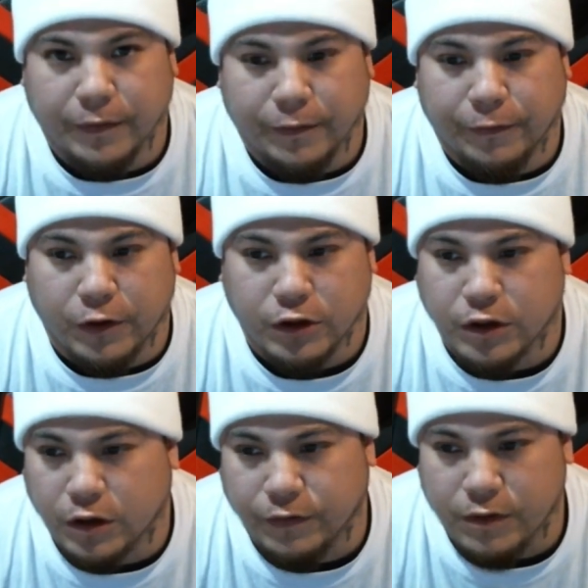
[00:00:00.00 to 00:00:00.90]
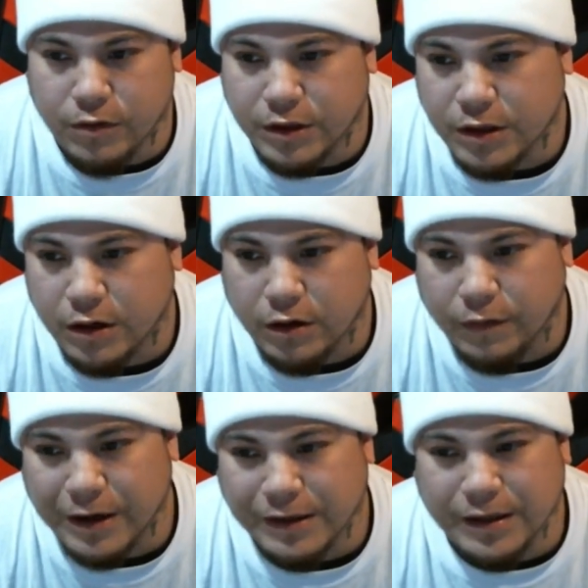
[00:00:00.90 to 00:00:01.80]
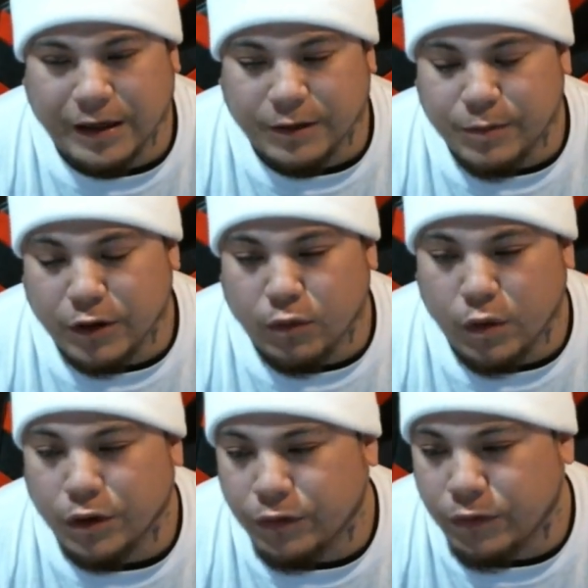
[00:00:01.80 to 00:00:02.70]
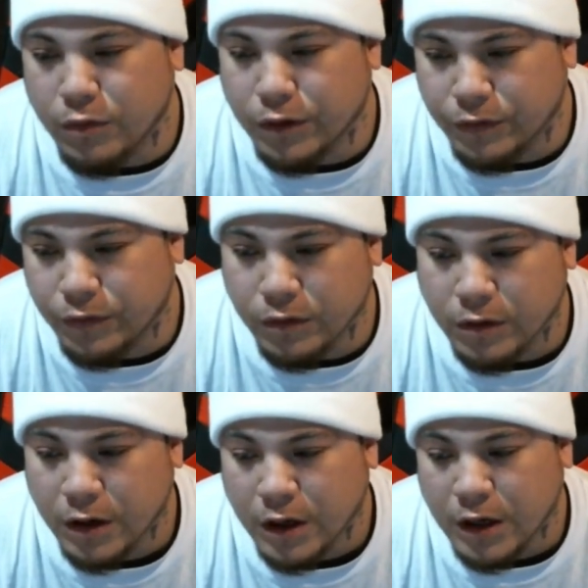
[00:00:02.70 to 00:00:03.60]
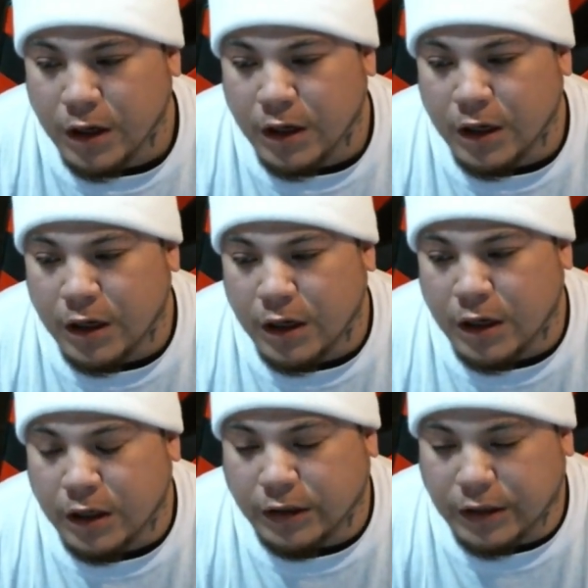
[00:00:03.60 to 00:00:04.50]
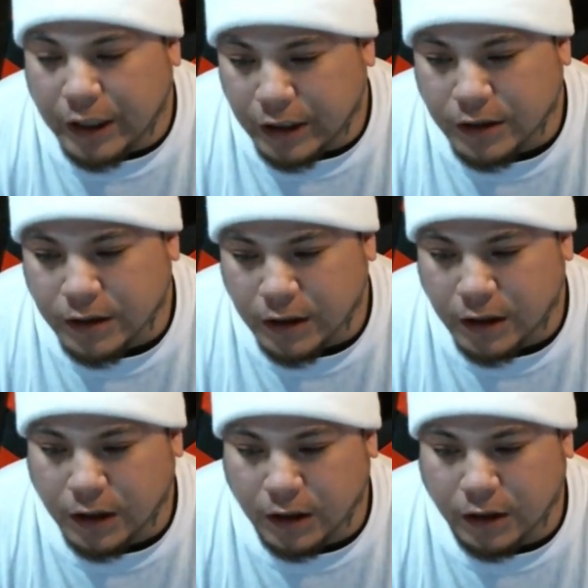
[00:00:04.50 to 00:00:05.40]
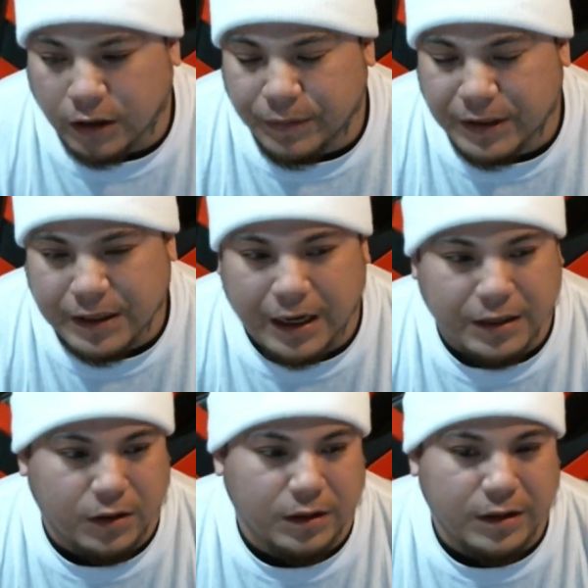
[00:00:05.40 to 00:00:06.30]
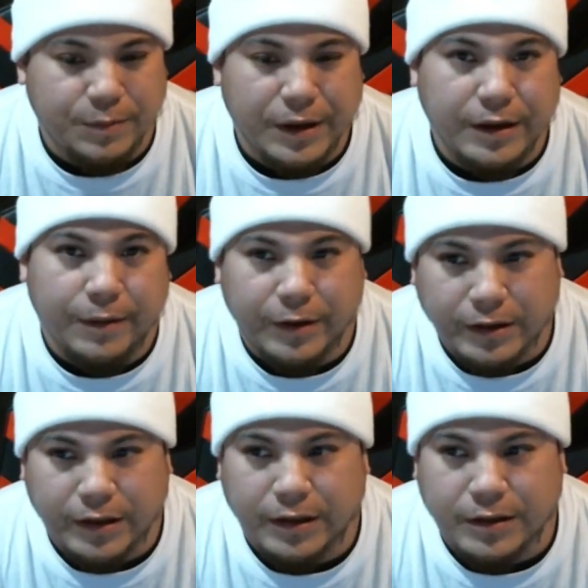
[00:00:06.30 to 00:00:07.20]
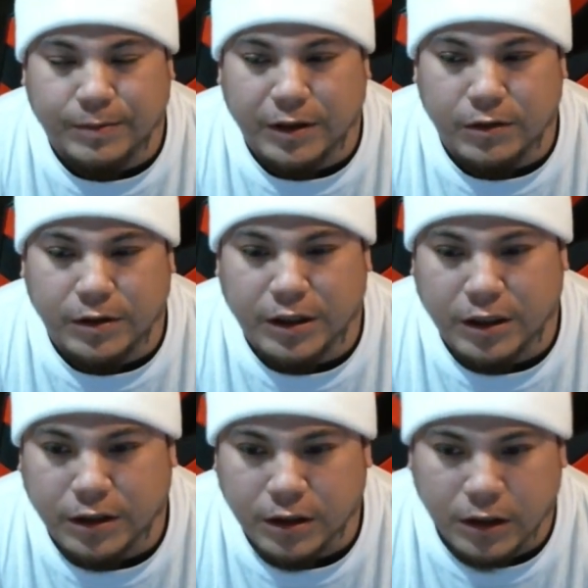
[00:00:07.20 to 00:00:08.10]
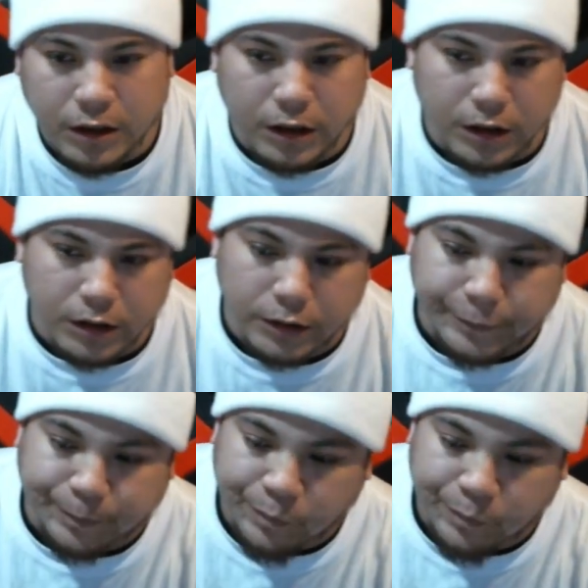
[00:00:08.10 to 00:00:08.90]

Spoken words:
First off, I want to start off by saying it's been a wonderful, wonderful year. Besides all this pandemic thing that's been going on, um,